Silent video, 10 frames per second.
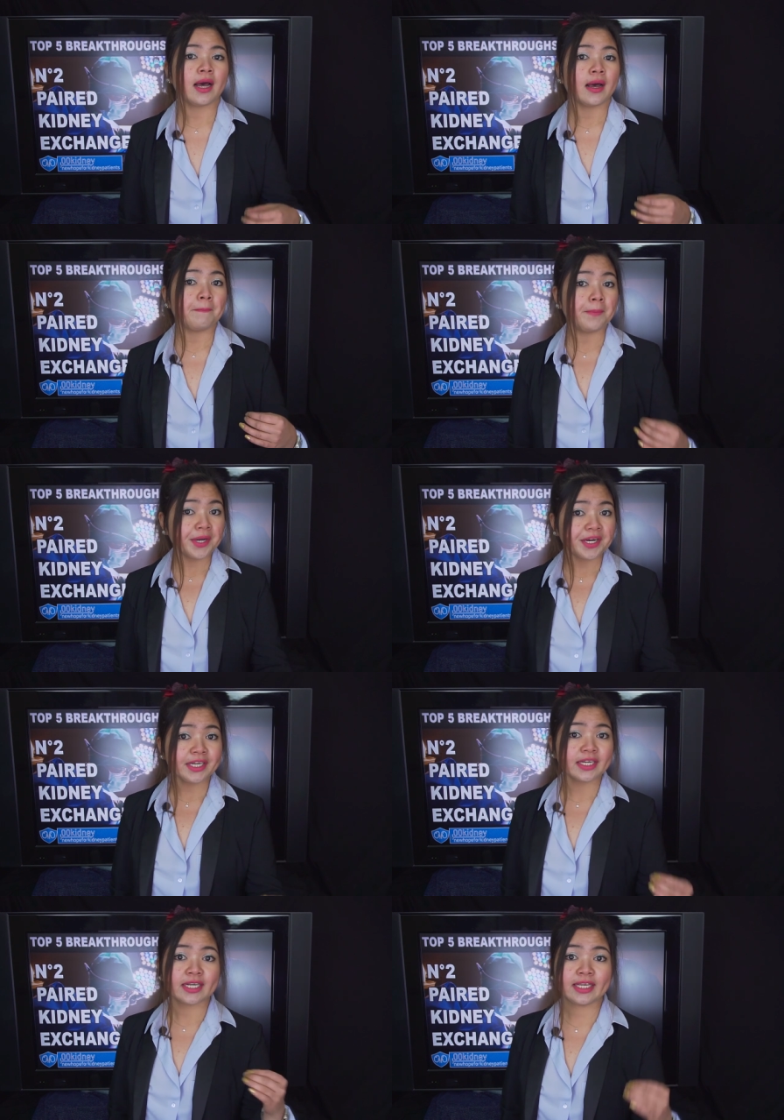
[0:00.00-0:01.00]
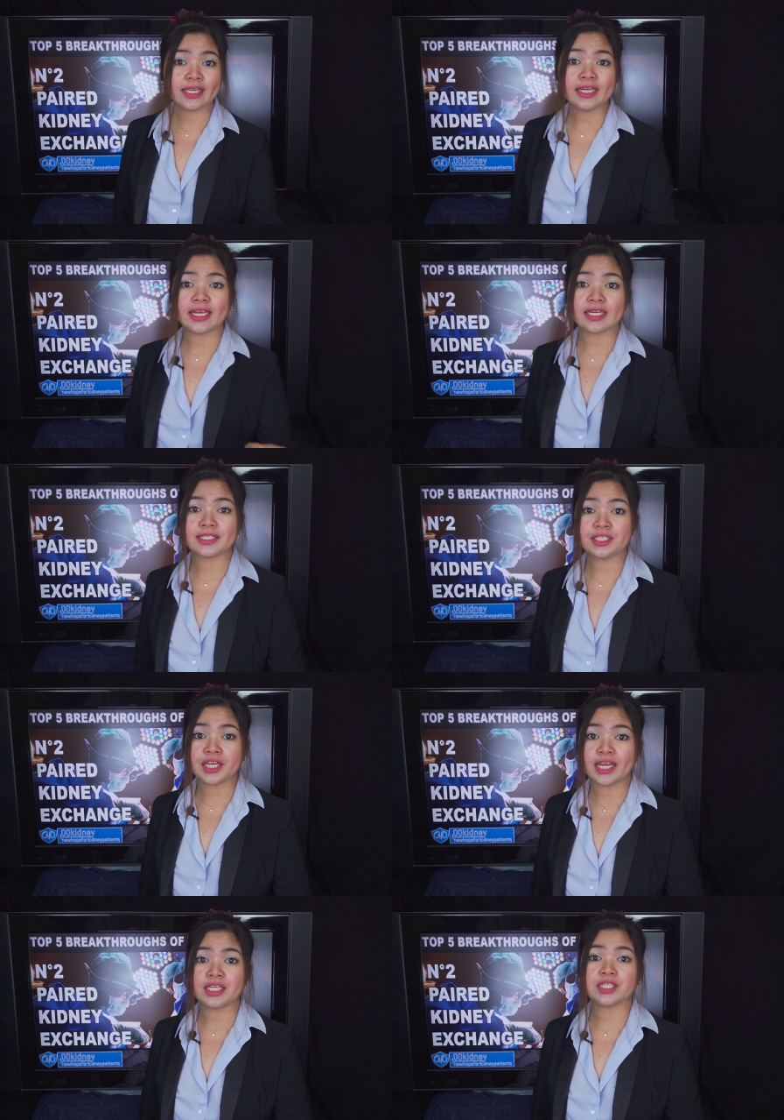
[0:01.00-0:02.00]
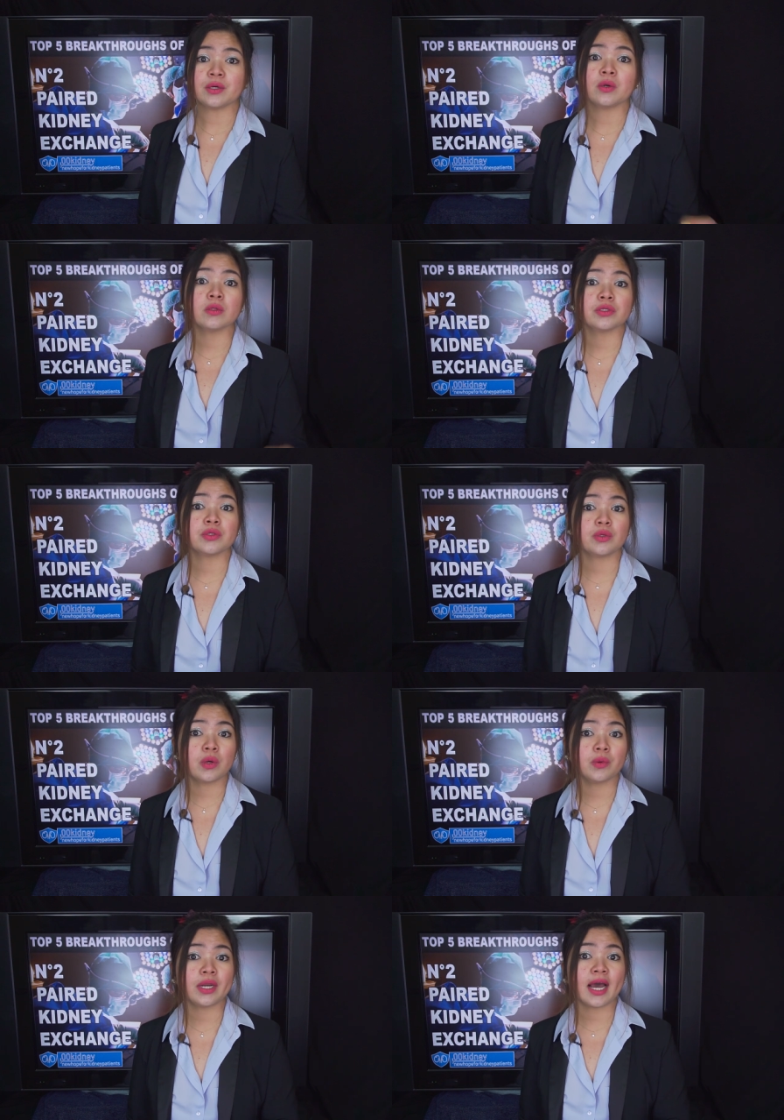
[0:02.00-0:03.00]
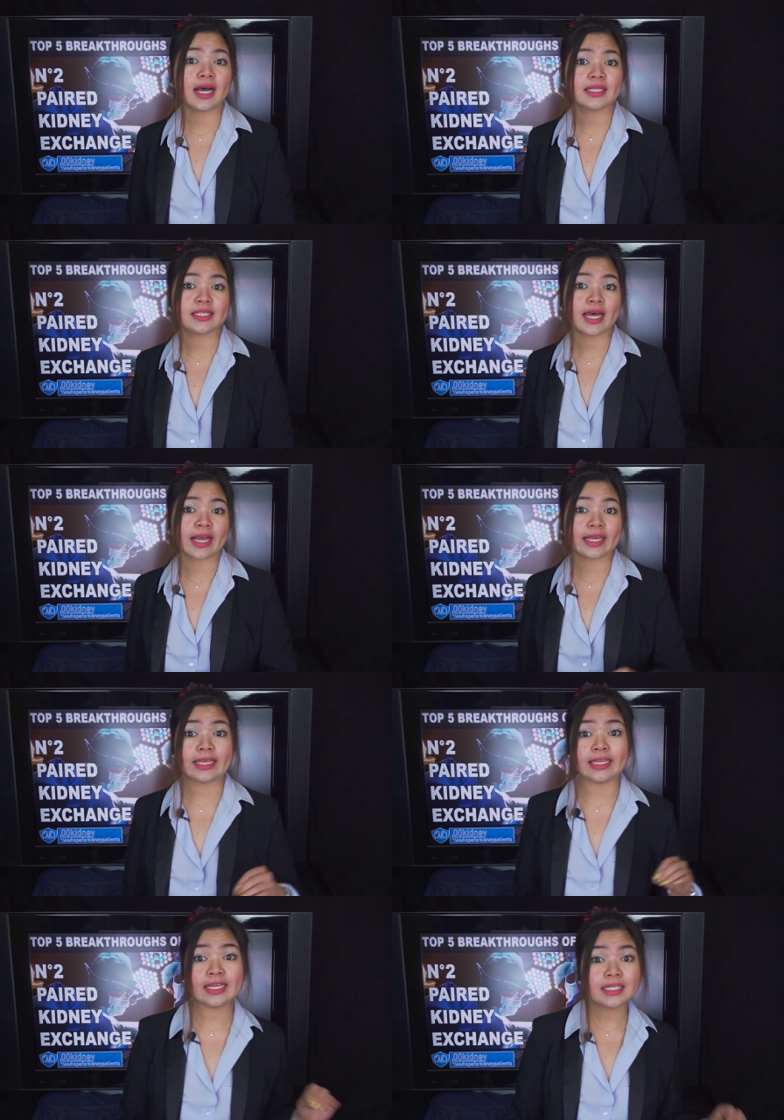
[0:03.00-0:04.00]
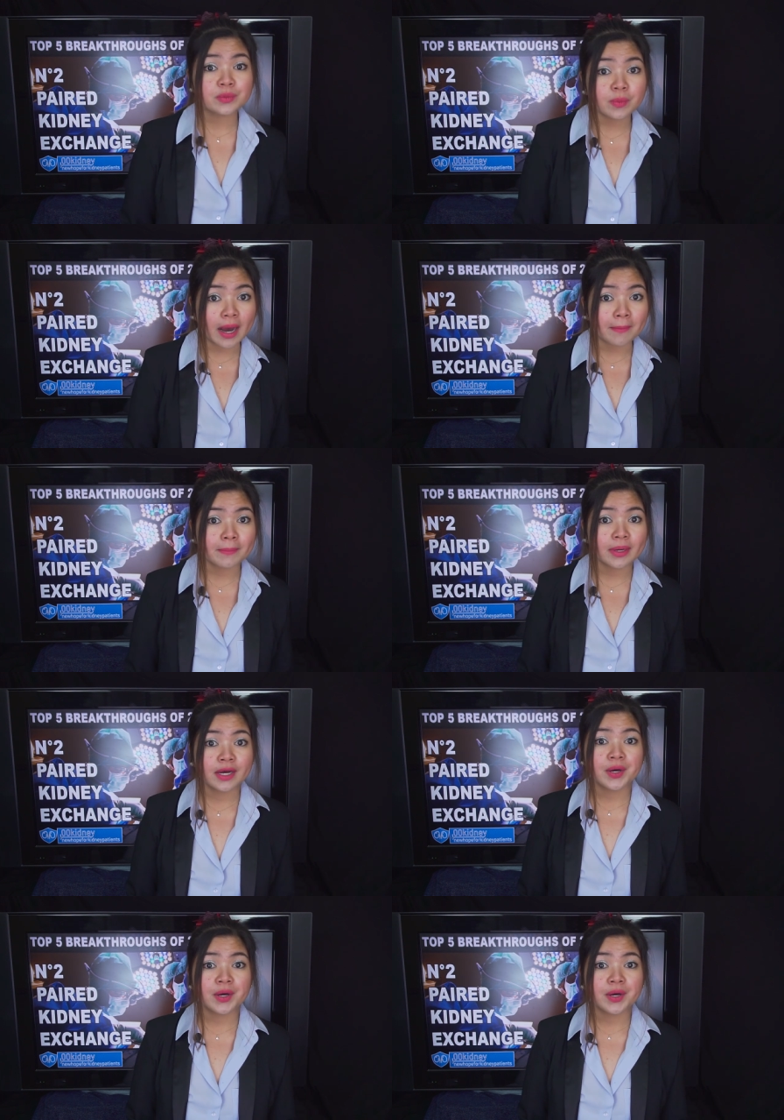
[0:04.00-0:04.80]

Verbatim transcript: A paired kidney exchange, also known as a kidney swap,